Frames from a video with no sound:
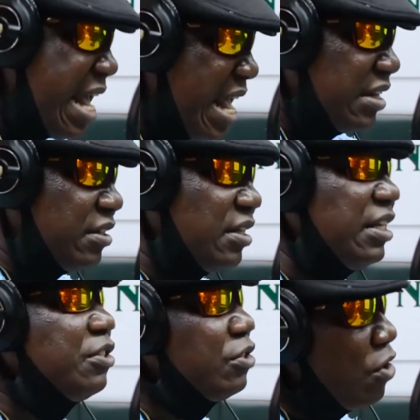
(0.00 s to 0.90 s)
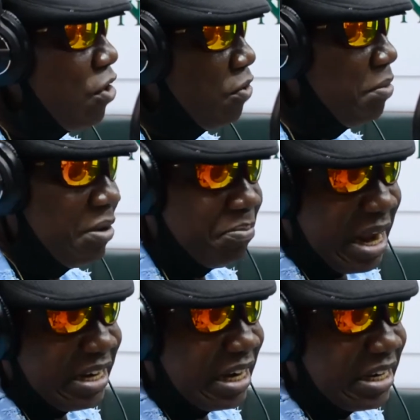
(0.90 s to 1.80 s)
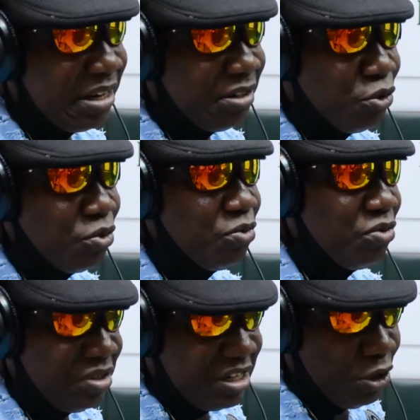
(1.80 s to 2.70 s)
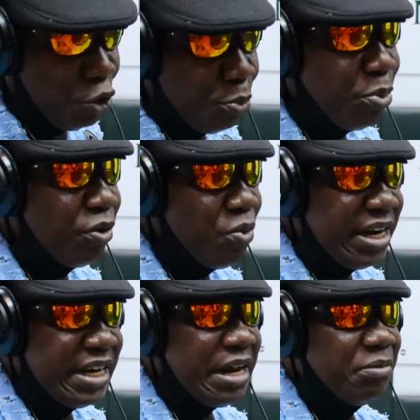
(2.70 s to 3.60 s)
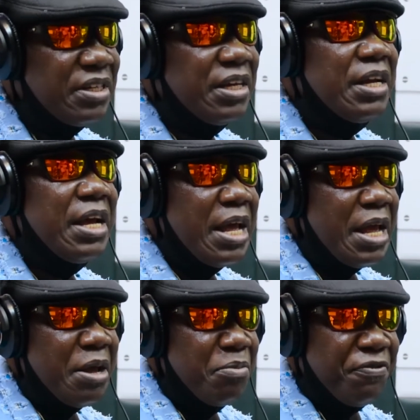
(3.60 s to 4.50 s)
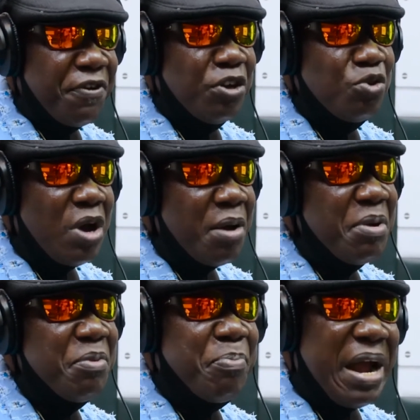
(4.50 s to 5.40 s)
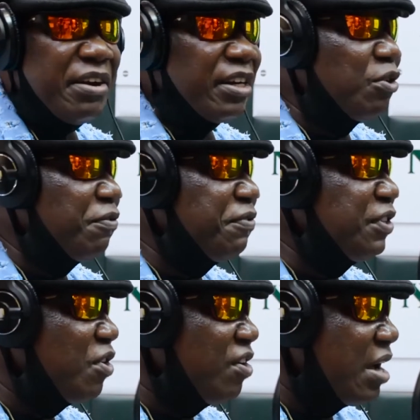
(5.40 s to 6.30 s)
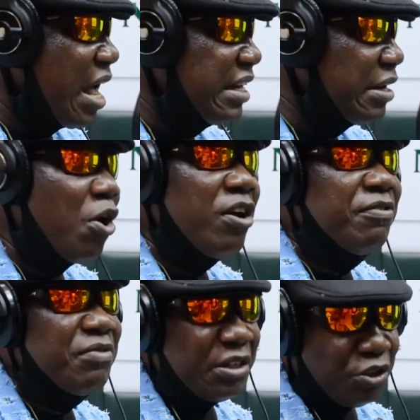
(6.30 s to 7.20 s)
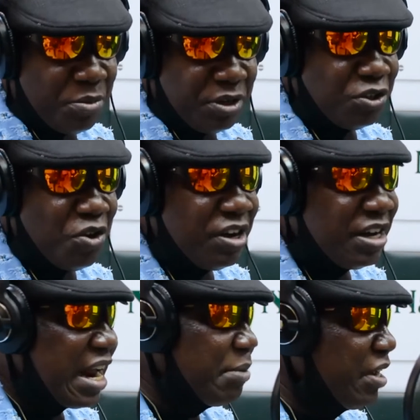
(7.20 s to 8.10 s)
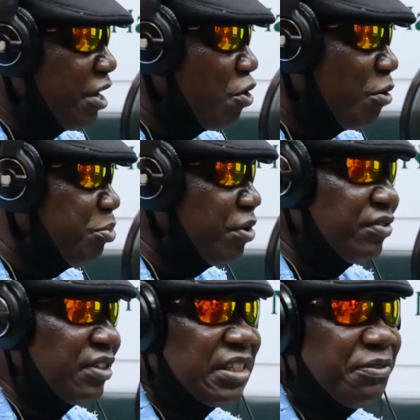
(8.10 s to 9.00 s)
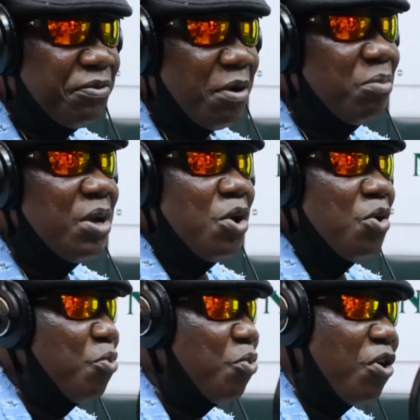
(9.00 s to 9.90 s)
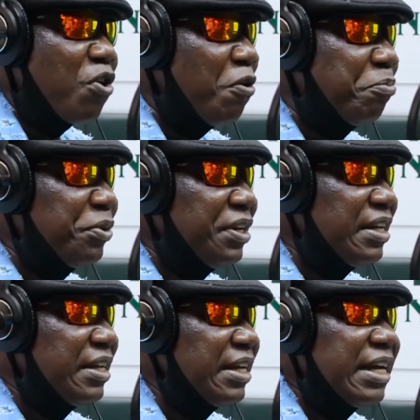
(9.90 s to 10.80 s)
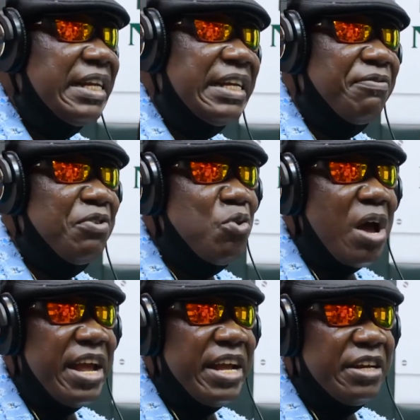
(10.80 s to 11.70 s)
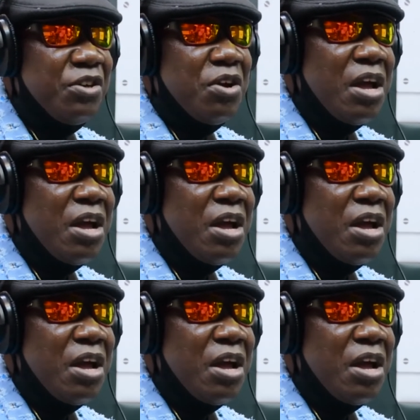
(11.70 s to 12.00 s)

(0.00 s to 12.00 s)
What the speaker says: Yes, it's slow. By that time too, the loophole when they say. Before you know, maybe pirates go feed on hide, or if not somebody don't grab a copy of the thing from one company, then if you go ahead,